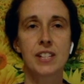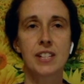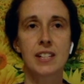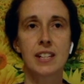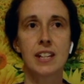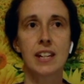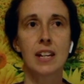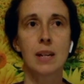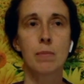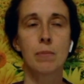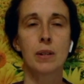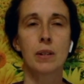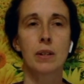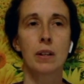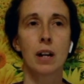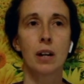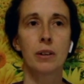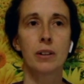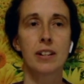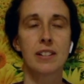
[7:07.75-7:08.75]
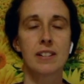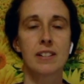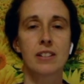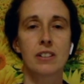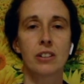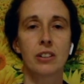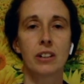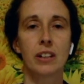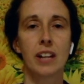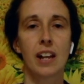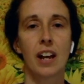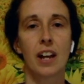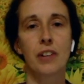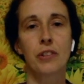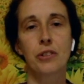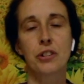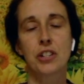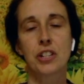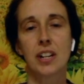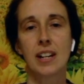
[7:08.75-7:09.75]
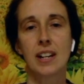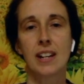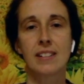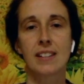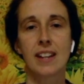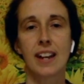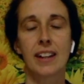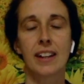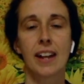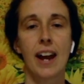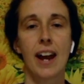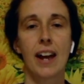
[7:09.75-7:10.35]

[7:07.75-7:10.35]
see but not necessarily understand exactly